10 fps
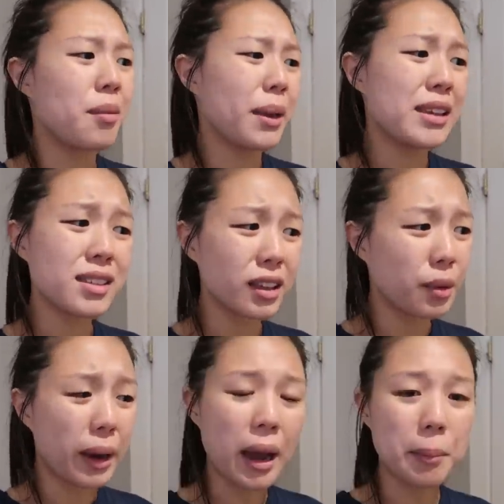
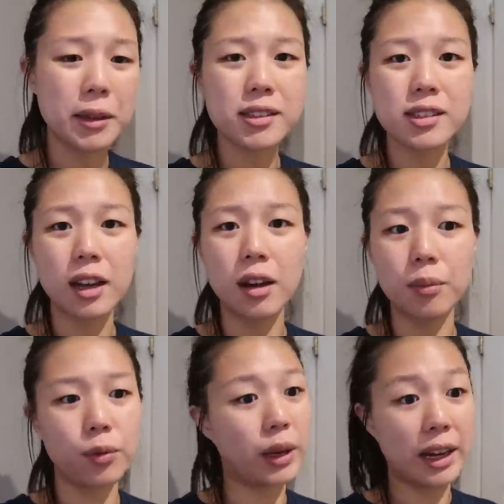Basically what happens,
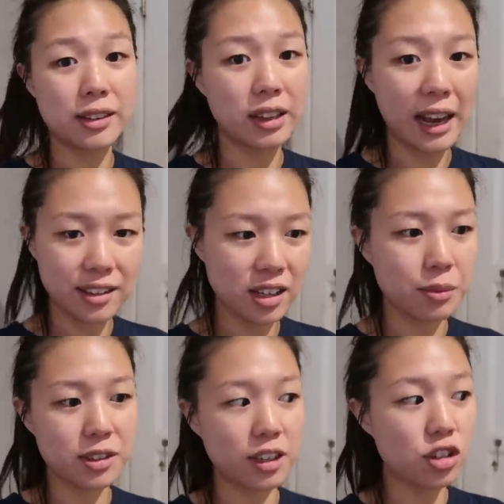what I did last time
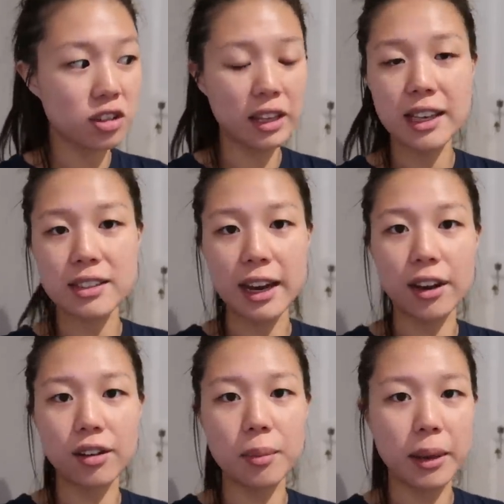was I just laid
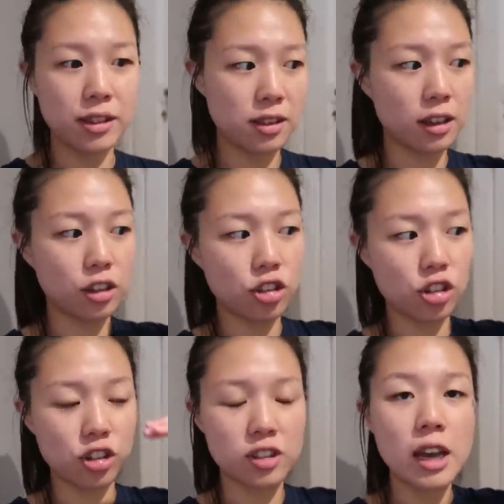down, and basically she
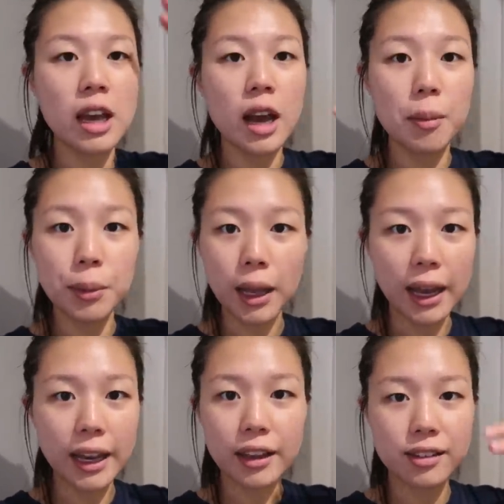just
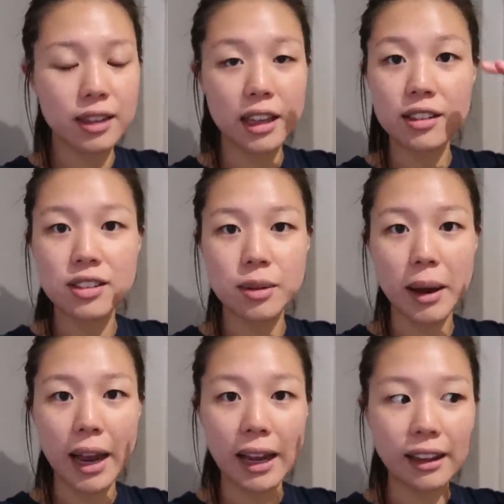applied things to
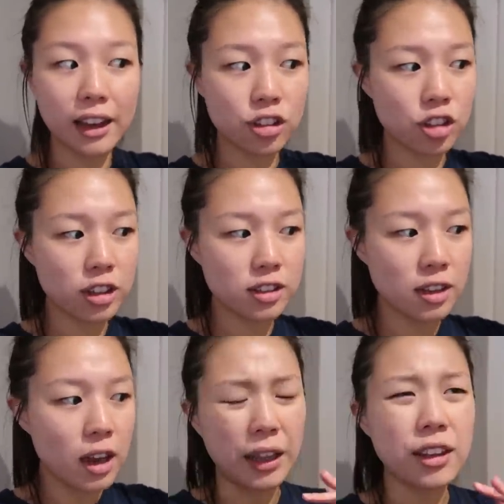my
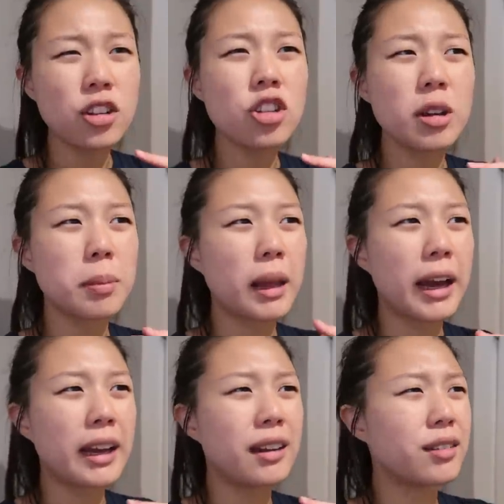eyelashes. I think she
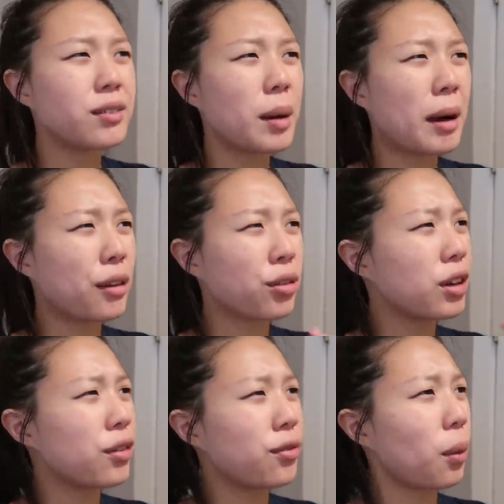applied about
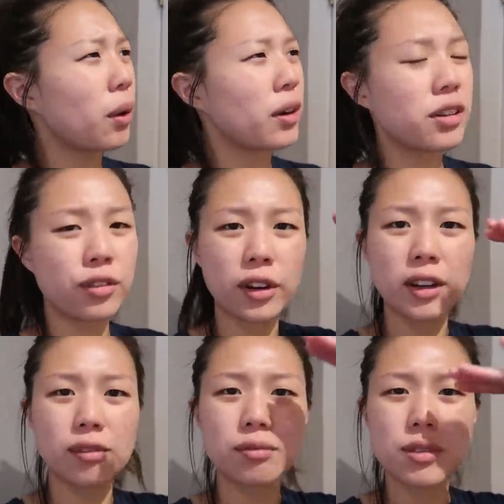3 to 4
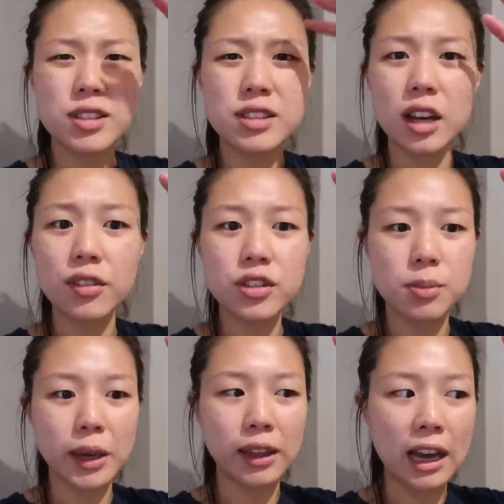different stuff
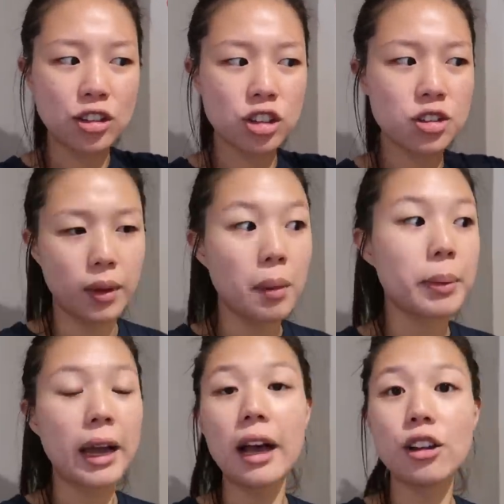to my lashes.
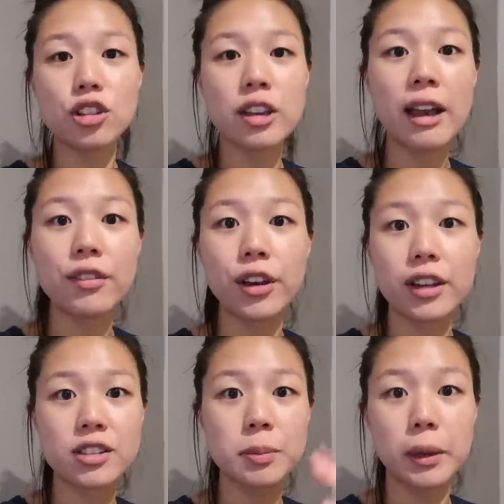But yeah, I'll just have her
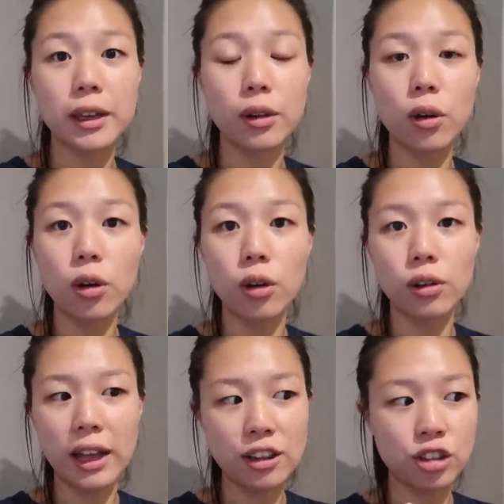explain the
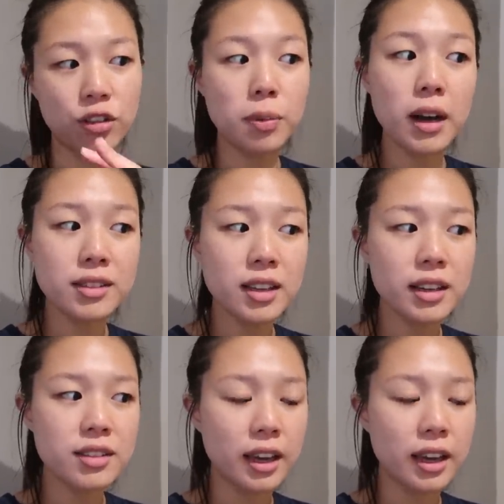whole lash lift process